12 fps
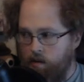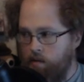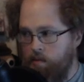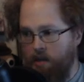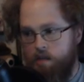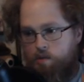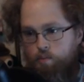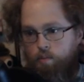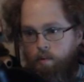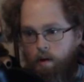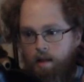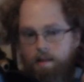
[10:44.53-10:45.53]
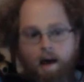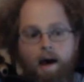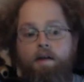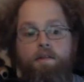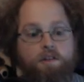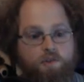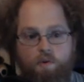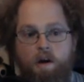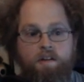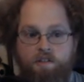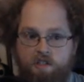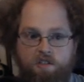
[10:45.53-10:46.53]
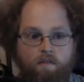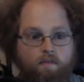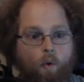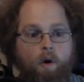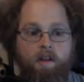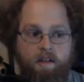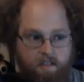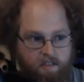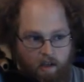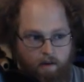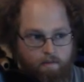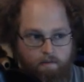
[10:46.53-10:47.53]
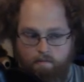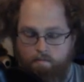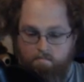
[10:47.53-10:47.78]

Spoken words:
Because a lot of this run is just avoiding stuff.